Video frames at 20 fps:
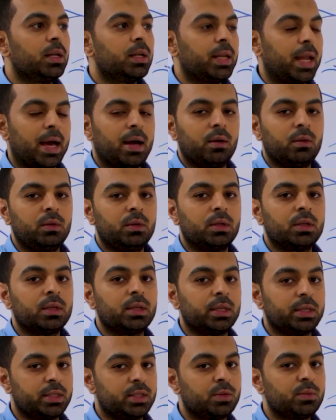Now
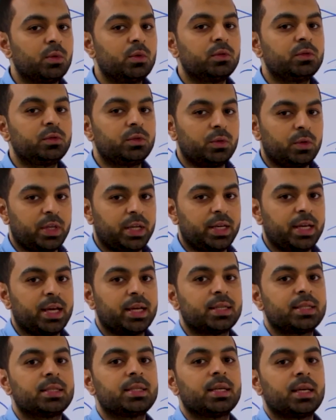let's move to the
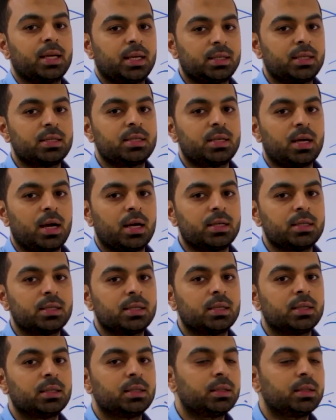next exercise.